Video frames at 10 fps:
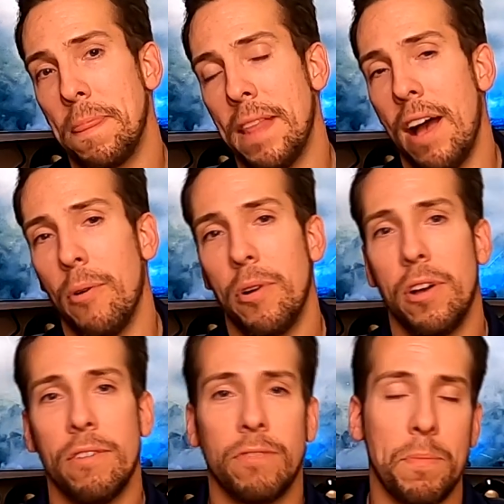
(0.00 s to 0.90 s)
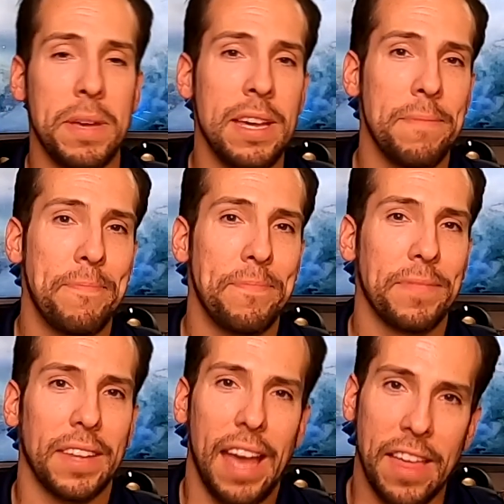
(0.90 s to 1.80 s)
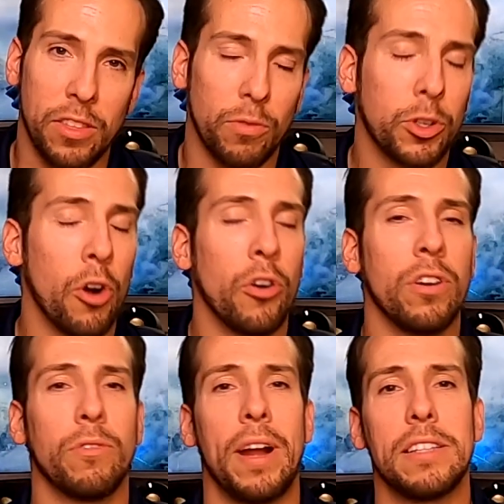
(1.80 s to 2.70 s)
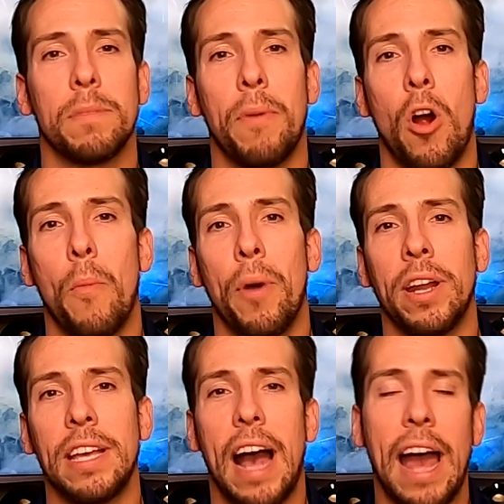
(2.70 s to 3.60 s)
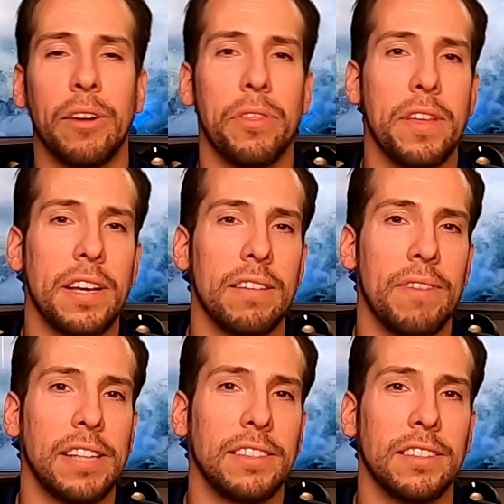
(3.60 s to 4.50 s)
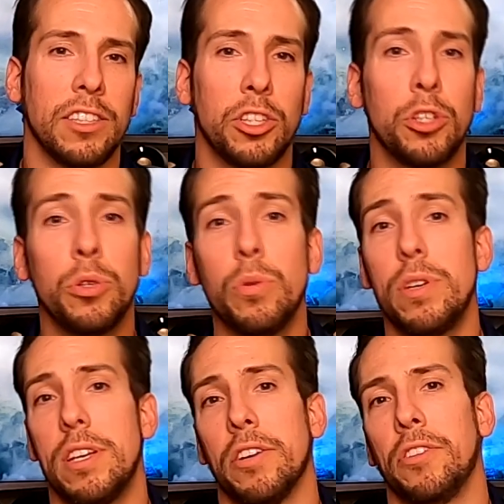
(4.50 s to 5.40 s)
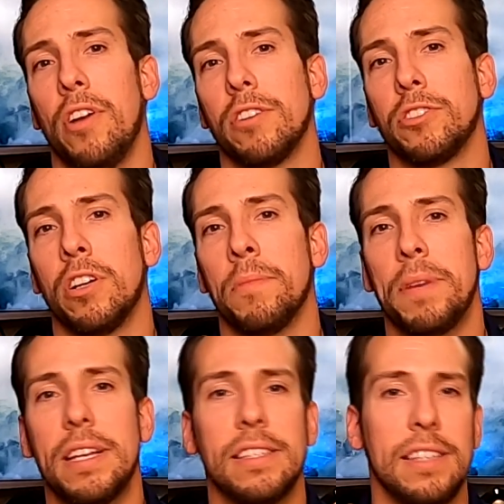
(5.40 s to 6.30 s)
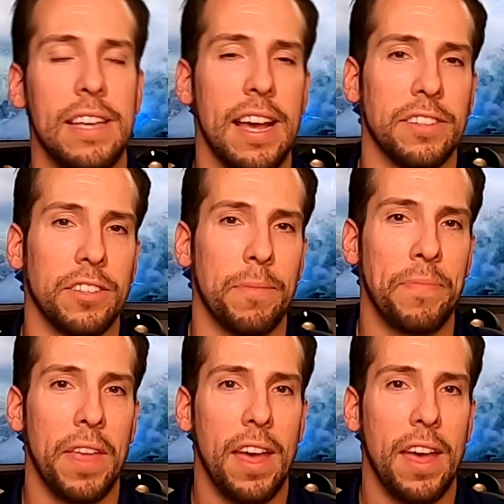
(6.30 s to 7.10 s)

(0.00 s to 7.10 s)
Now, for me, at the current rate to borrow money, I don't think investing in Qyld long-term is the answer.